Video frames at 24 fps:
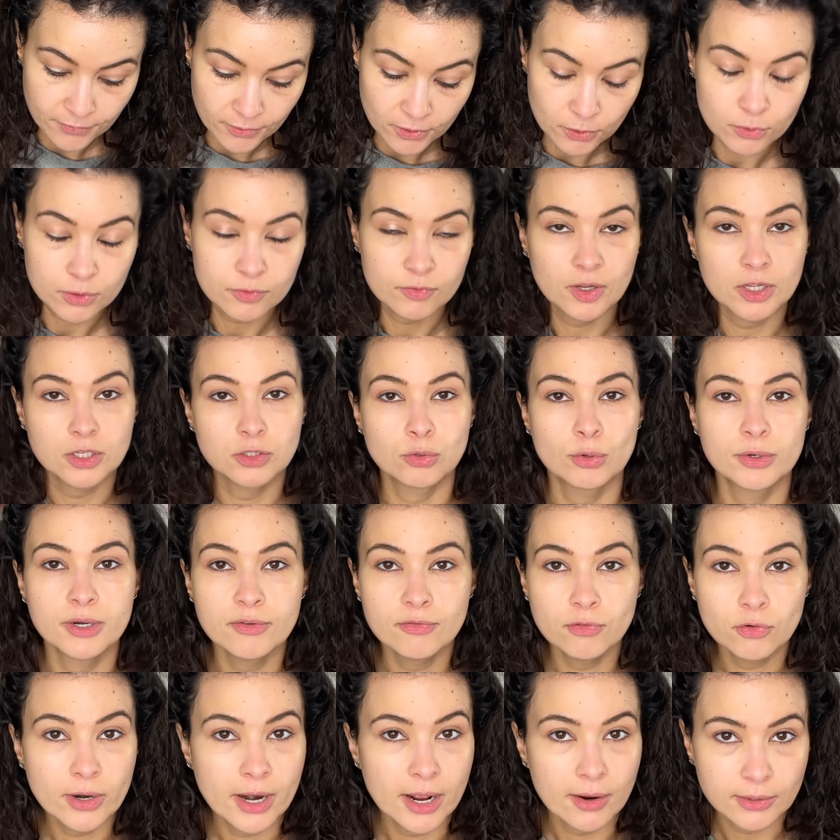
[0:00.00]
I've got
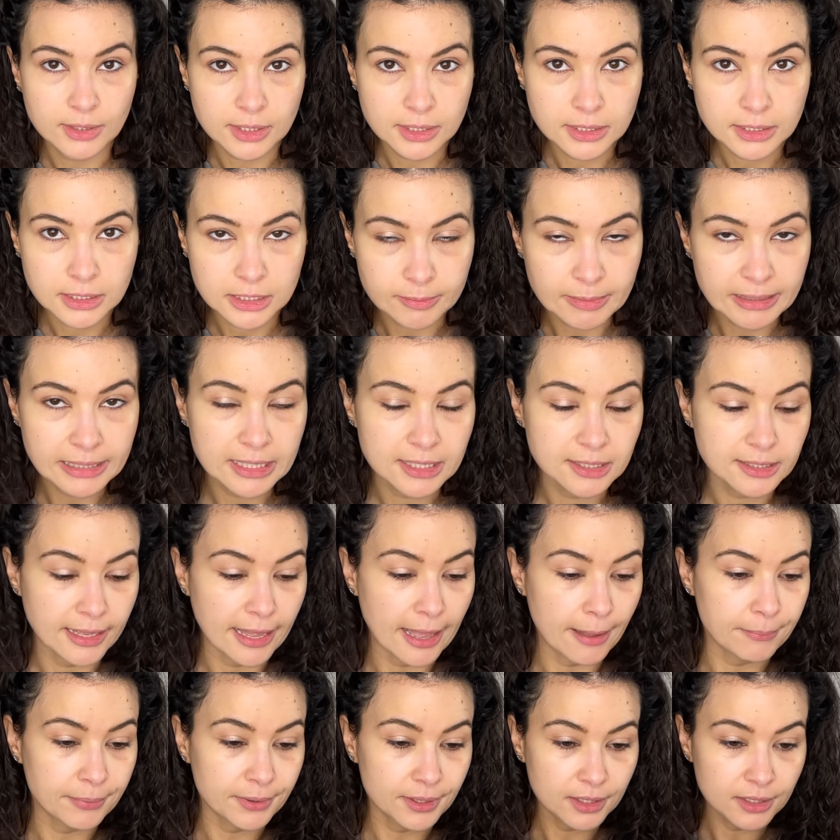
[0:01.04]
24 hours to make this
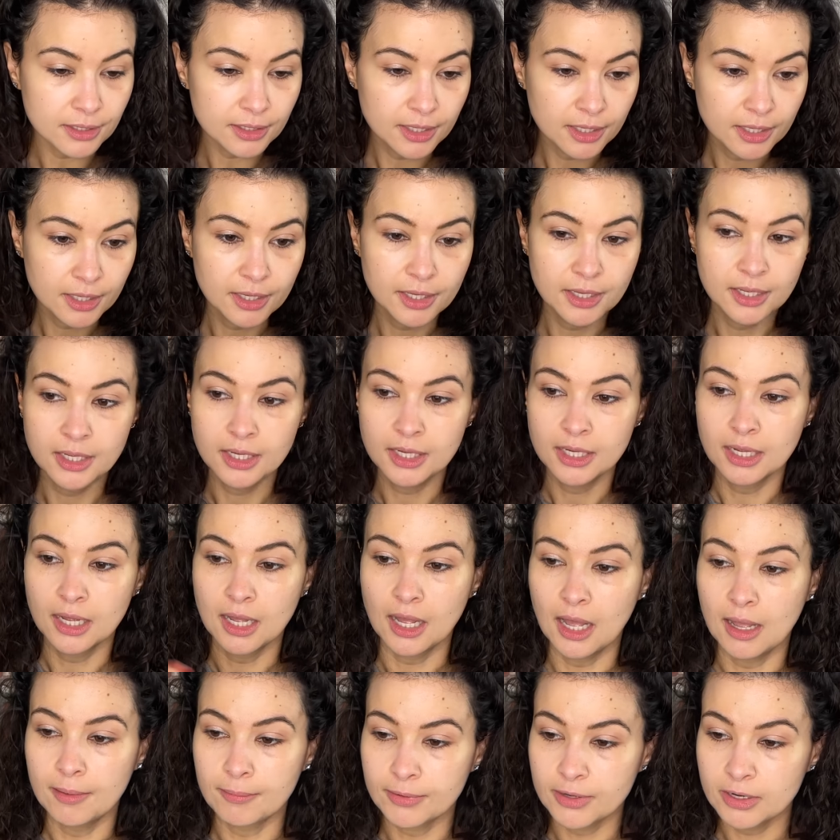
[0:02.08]
happen.
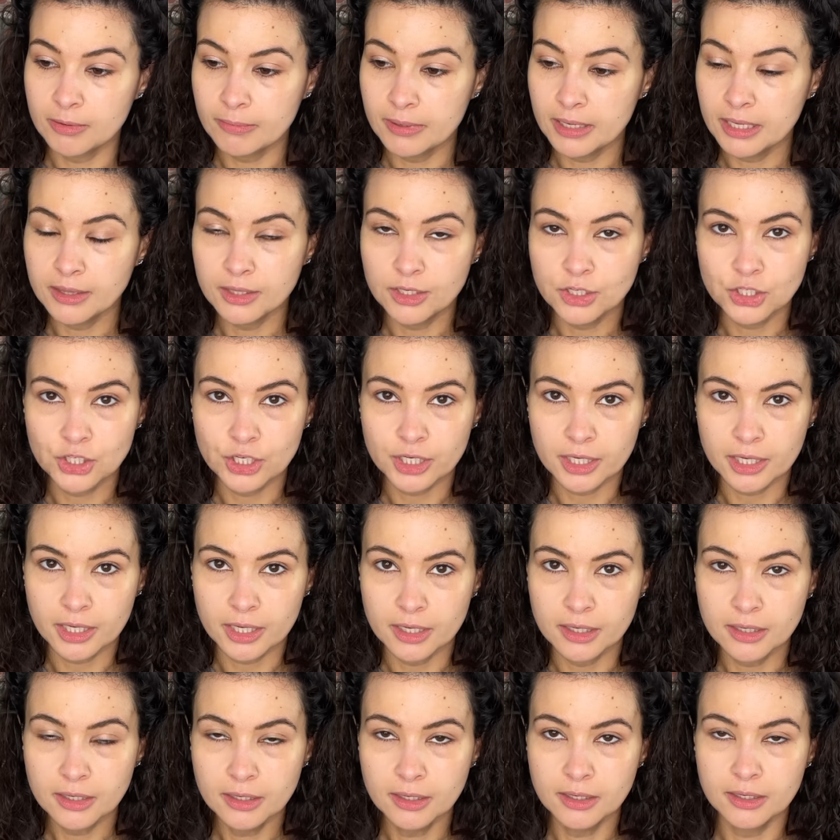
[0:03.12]
I'm gonna make the
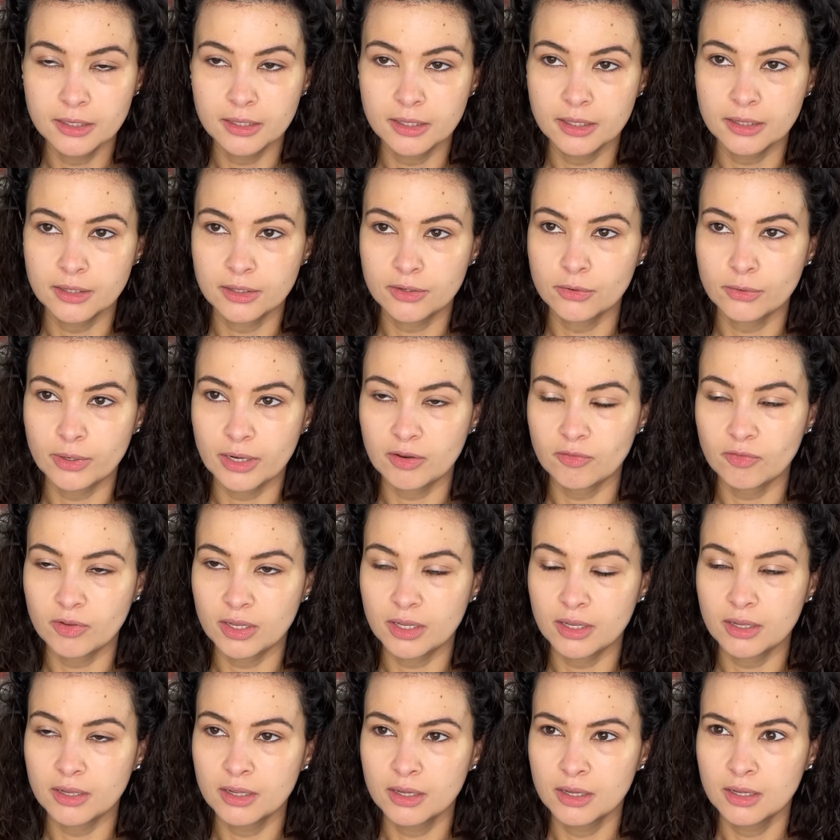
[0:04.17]
chicken, the
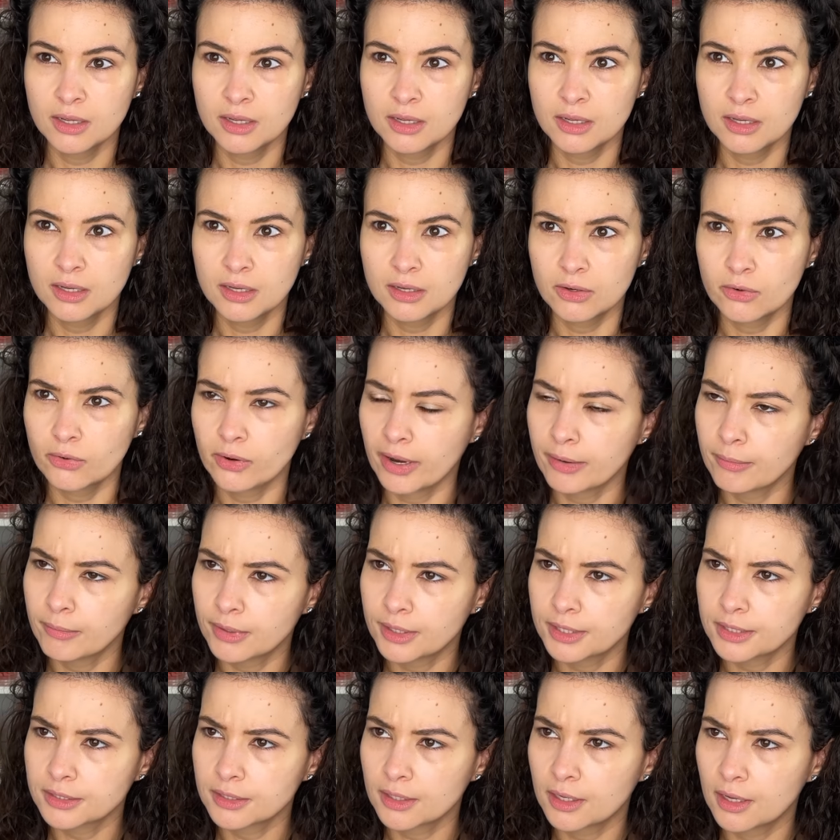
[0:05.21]
gravy,
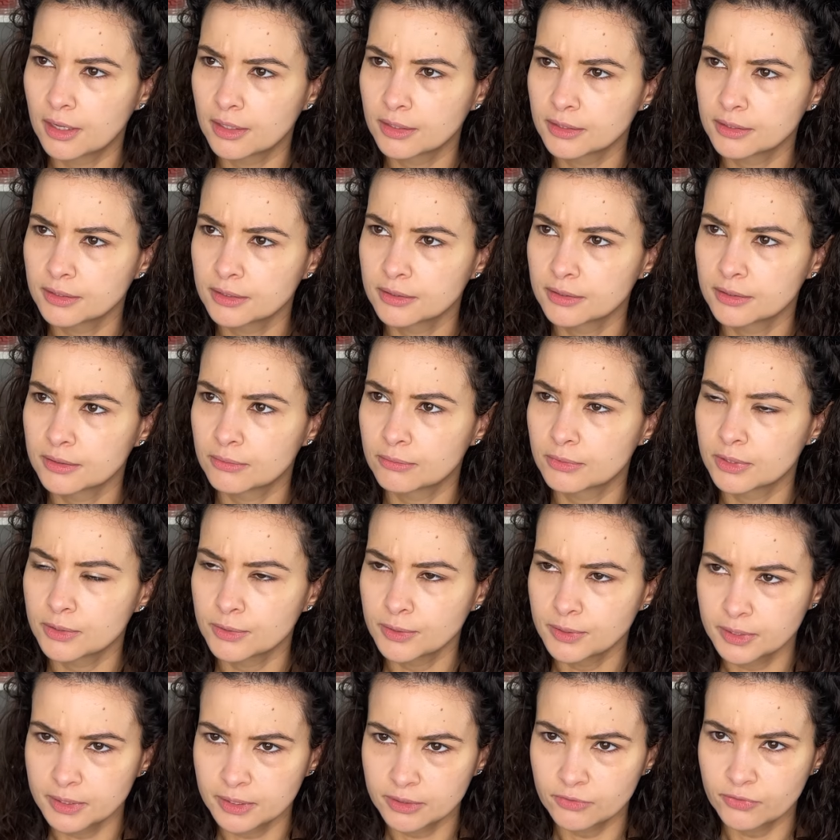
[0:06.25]
cranberry sauce,
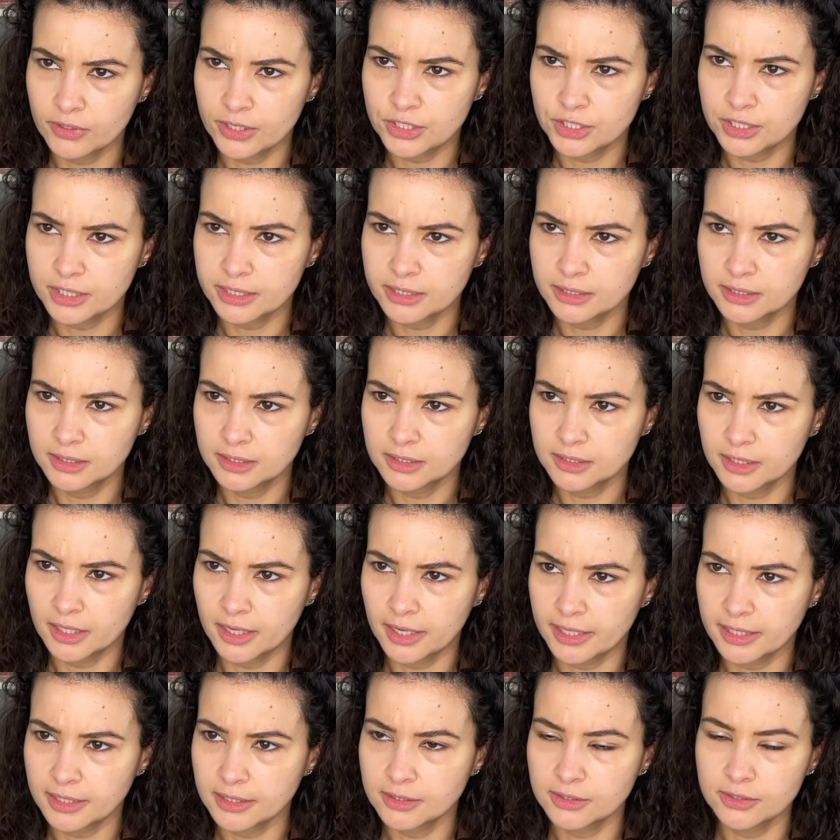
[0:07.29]
roasted veggies and
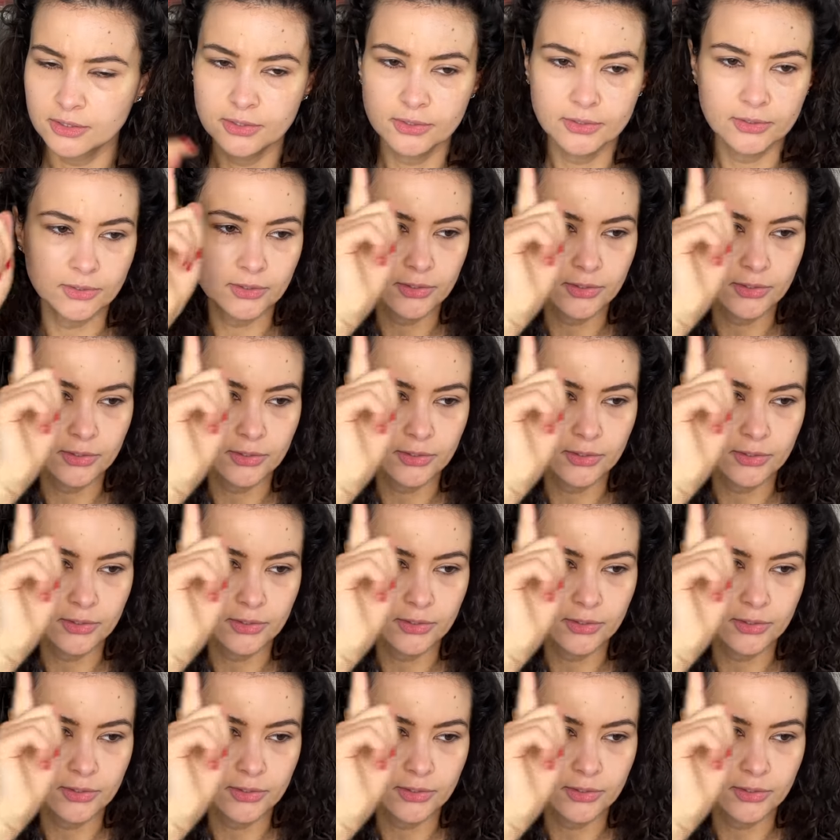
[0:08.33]
sides.